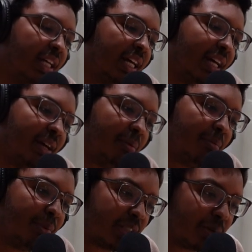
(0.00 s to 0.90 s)

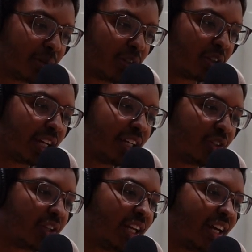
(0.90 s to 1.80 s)
but similar to
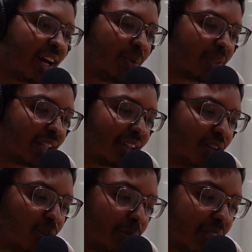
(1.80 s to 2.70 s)
Andrew Tate, I was a
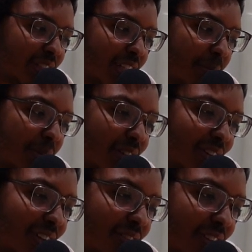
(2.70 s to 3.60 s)
little bit
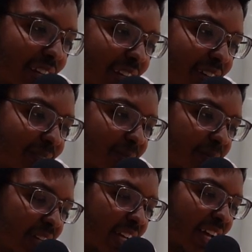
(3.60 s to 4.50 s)
skeptical of like
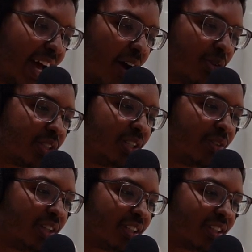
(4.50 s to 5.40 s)
how
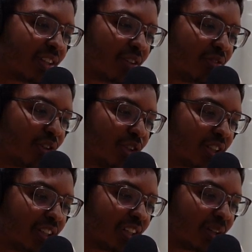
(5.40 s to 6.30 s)
serious the
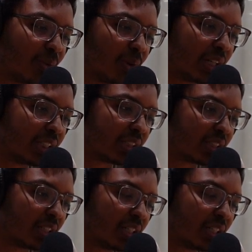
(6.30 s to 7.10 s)
conversion thing was,